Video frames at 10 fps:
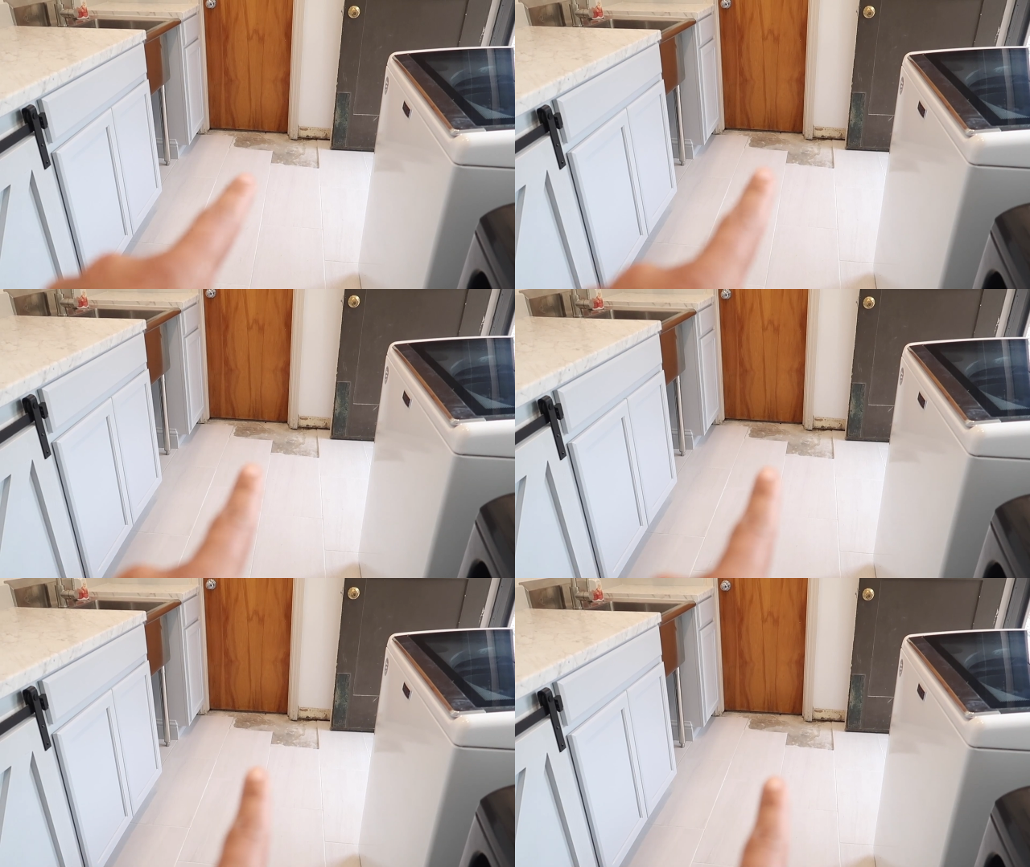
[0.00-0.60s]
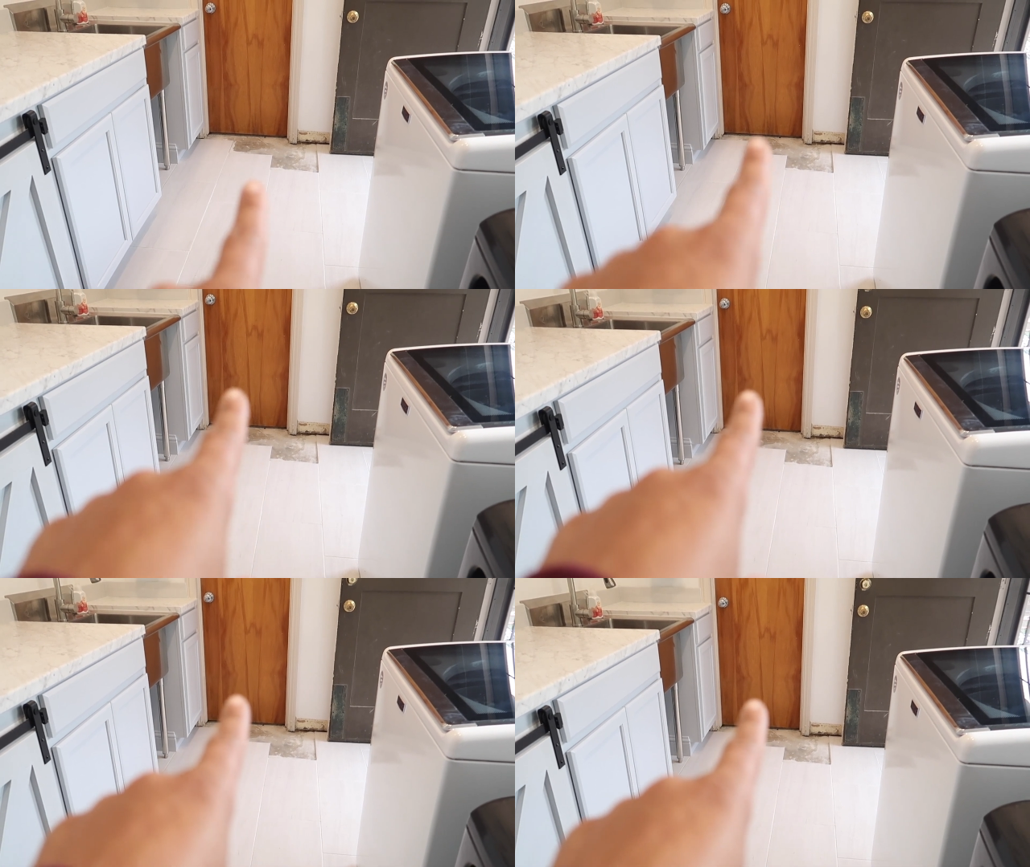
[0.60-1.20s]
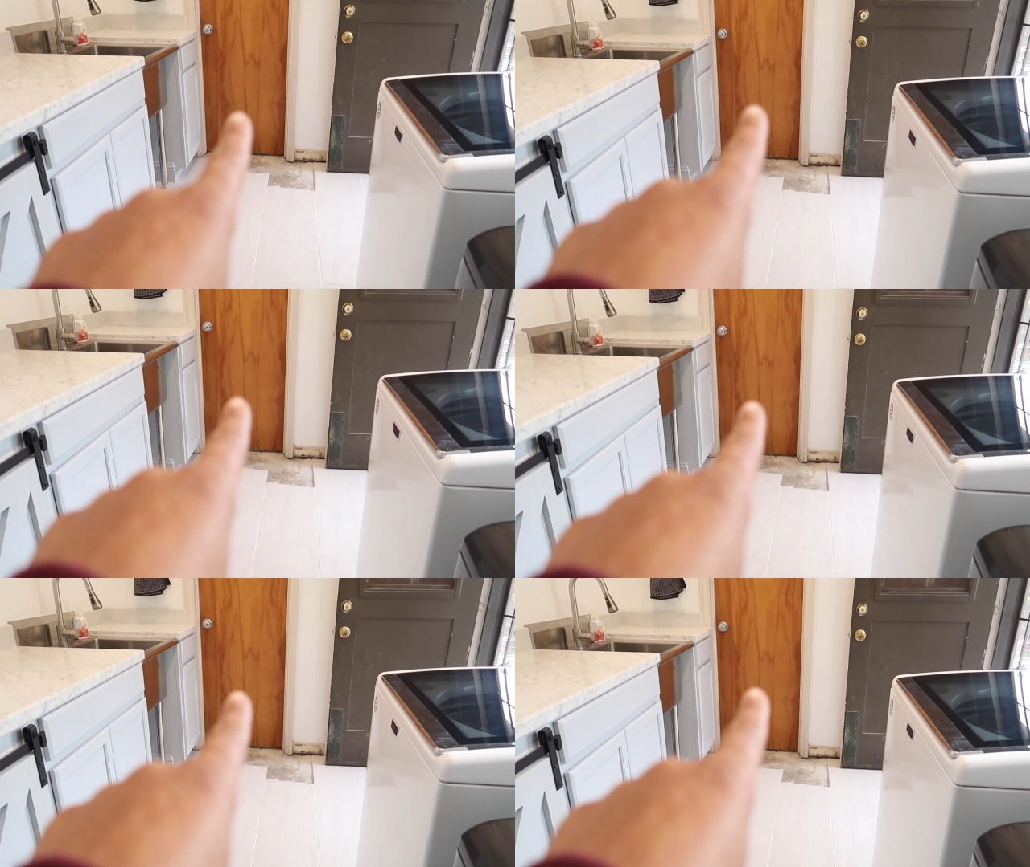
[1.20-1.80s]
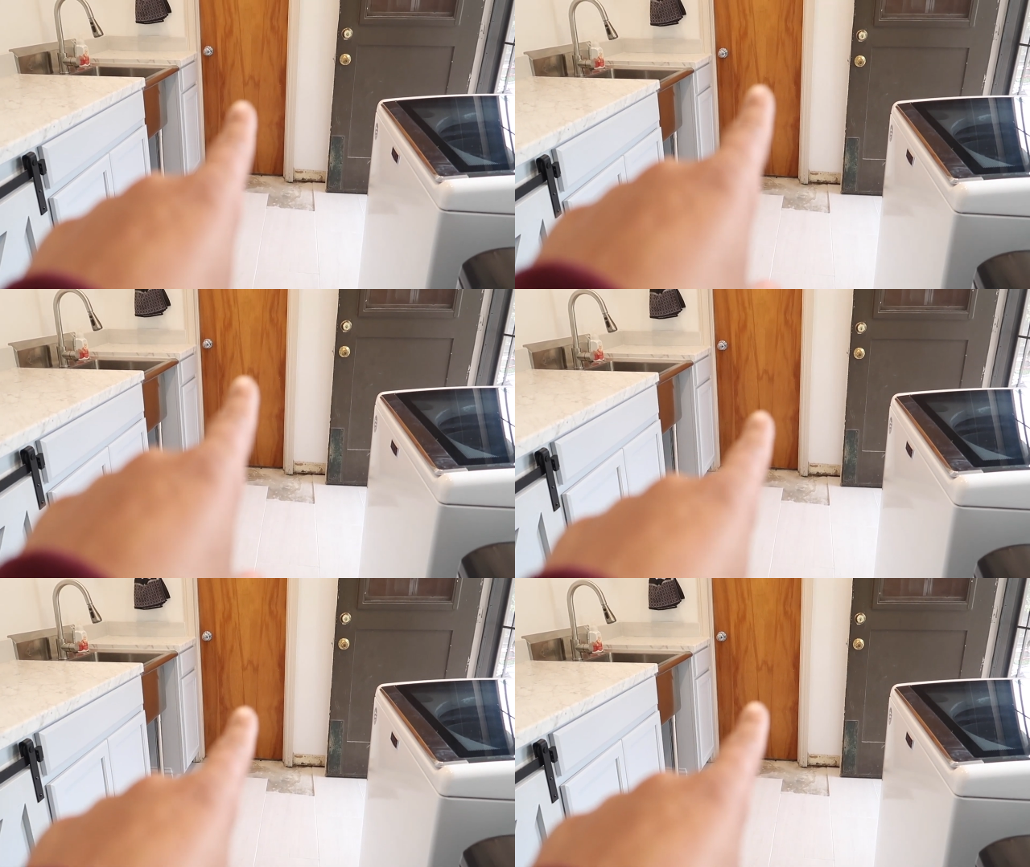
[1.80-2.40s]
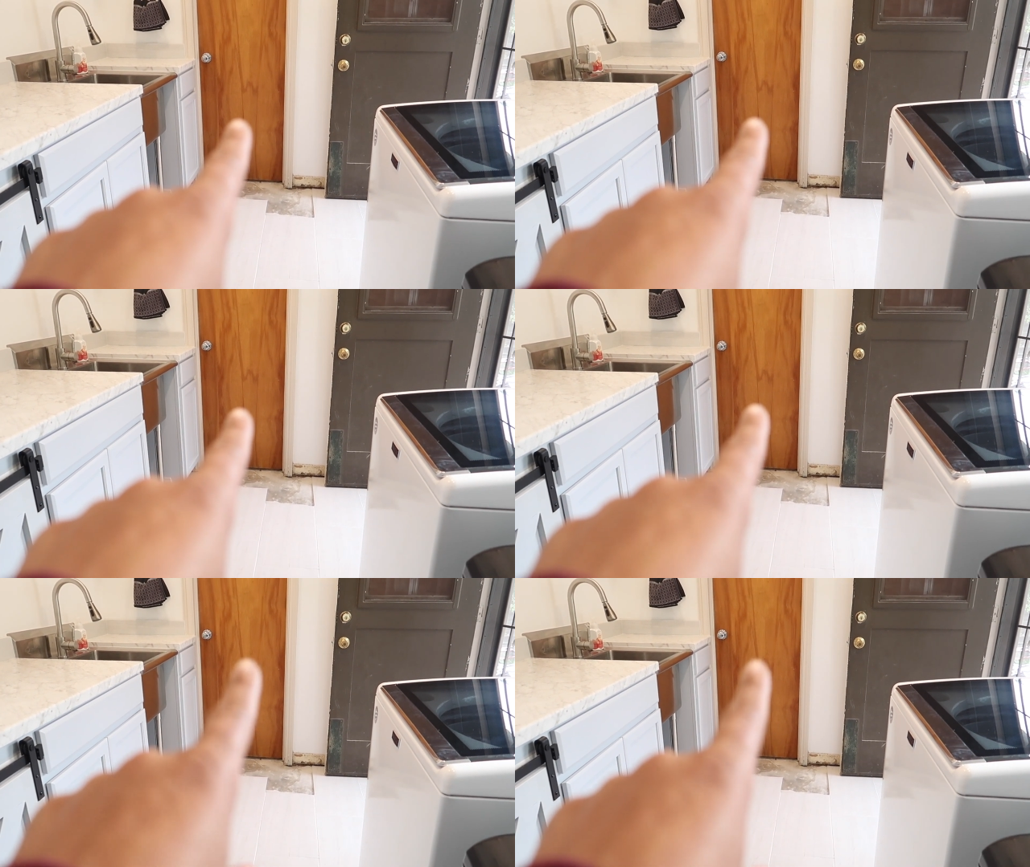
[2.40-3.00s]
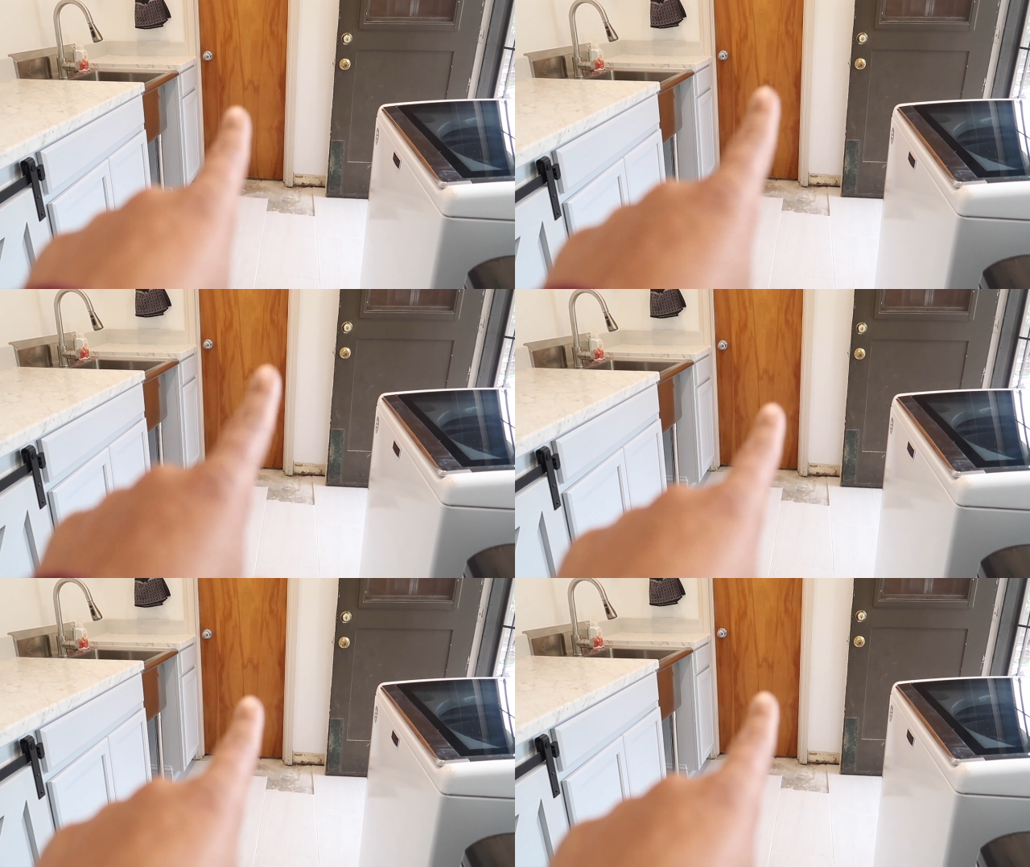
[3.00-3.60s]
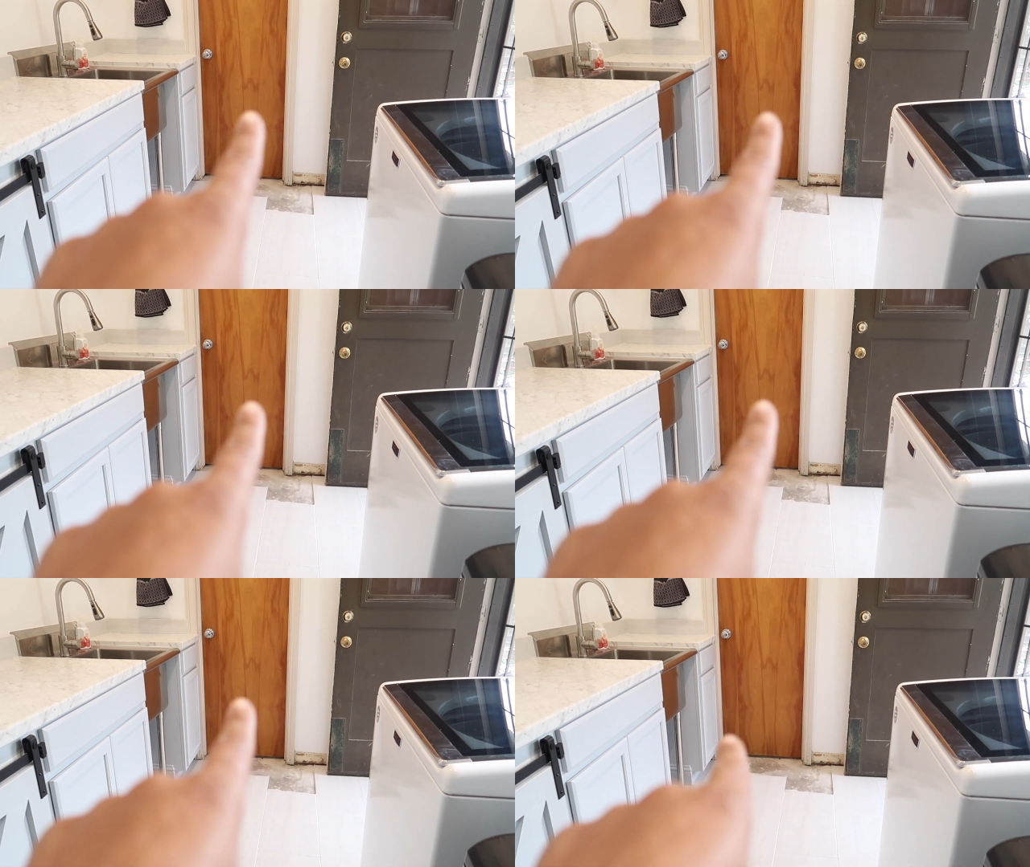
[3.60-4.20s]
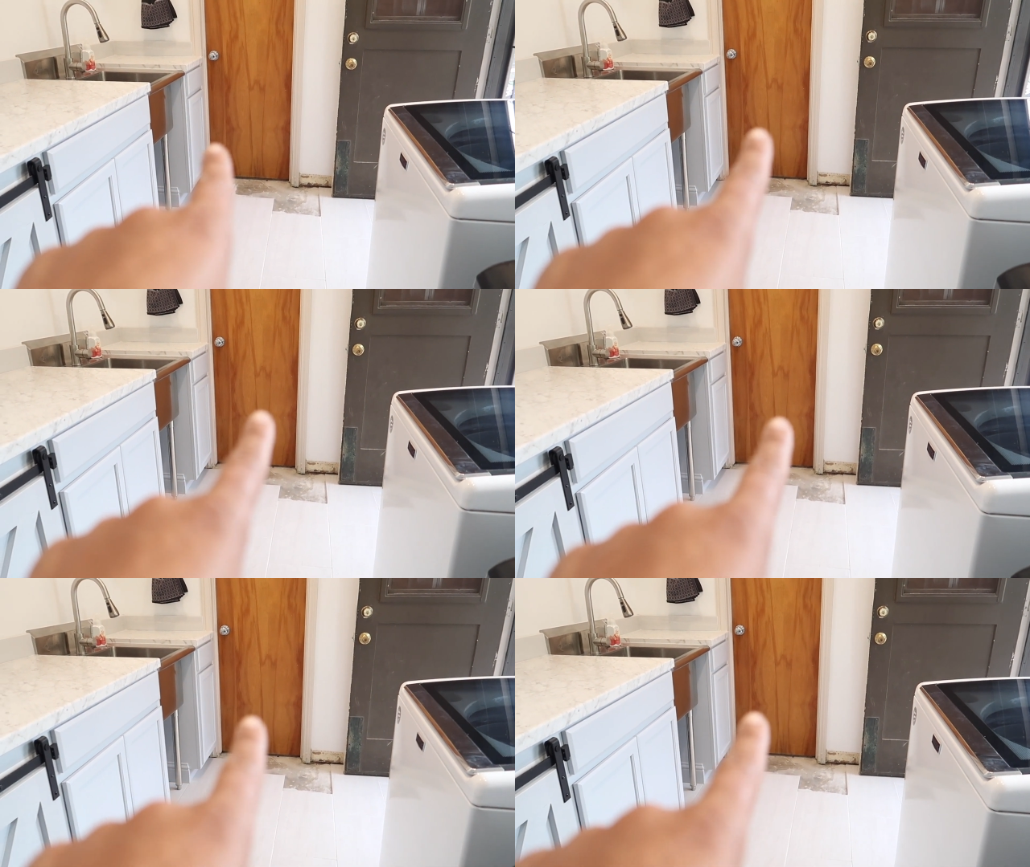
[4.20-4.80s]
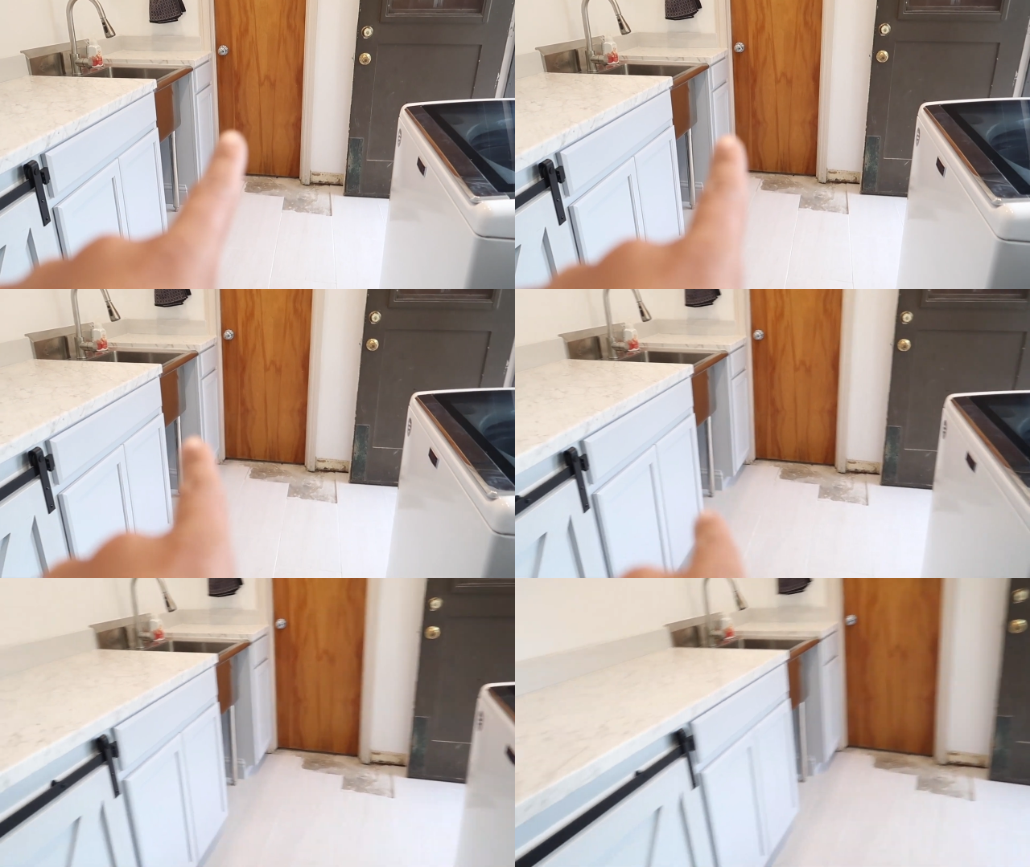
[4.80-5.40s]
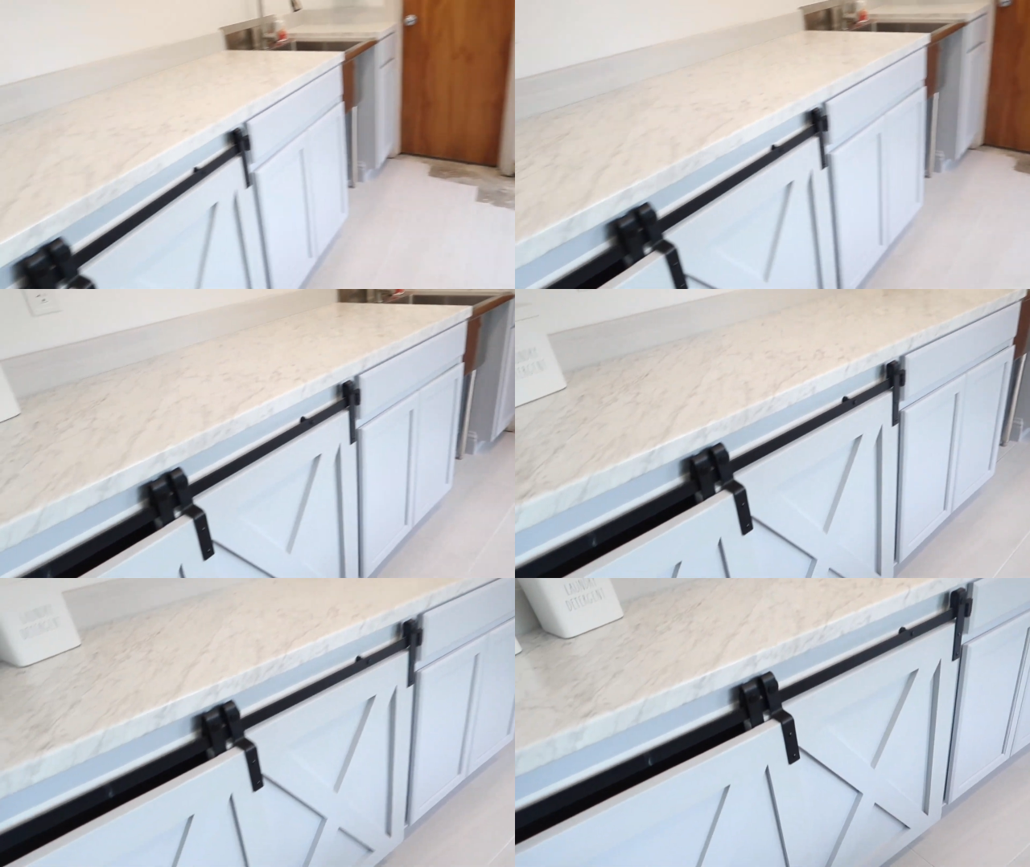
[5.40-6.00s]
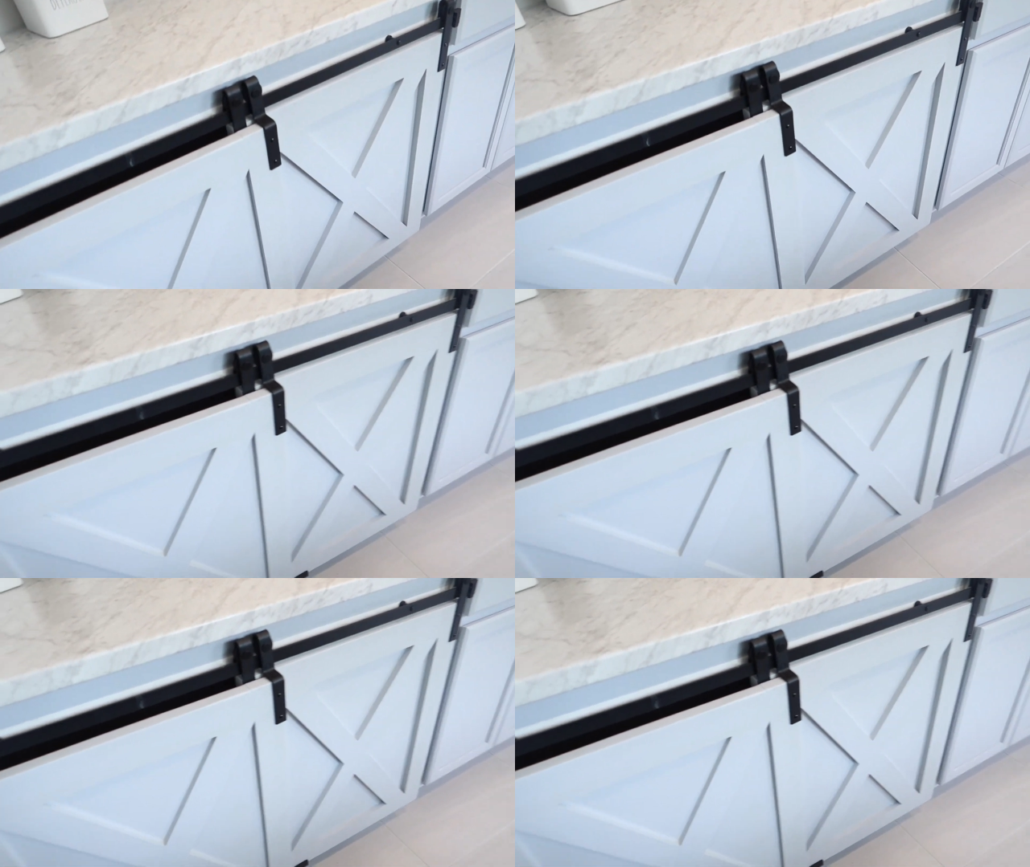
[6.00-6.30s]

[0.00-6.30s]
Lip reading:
No face is visible, so there are no lips to read.